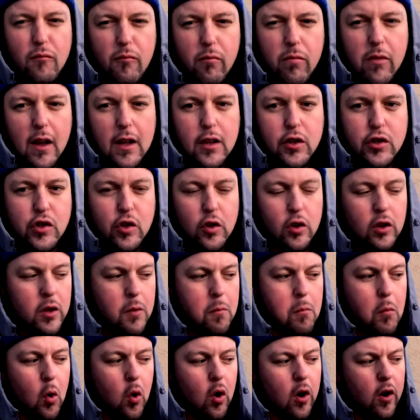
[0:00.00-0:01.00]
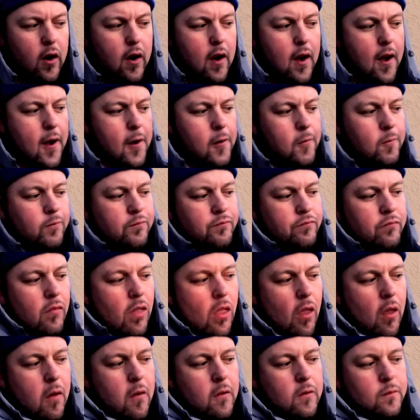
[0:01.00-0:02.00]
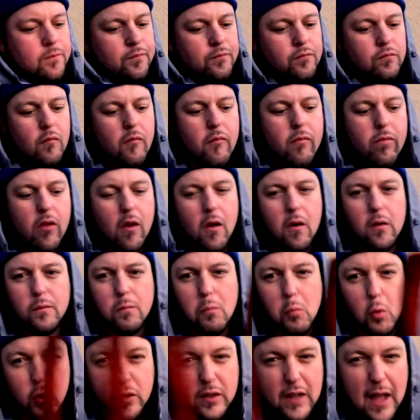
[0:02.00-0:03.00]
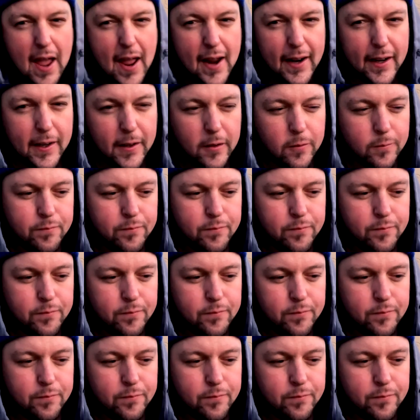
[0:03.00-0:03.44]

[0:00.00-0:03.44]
It's certainly more uh, more tangy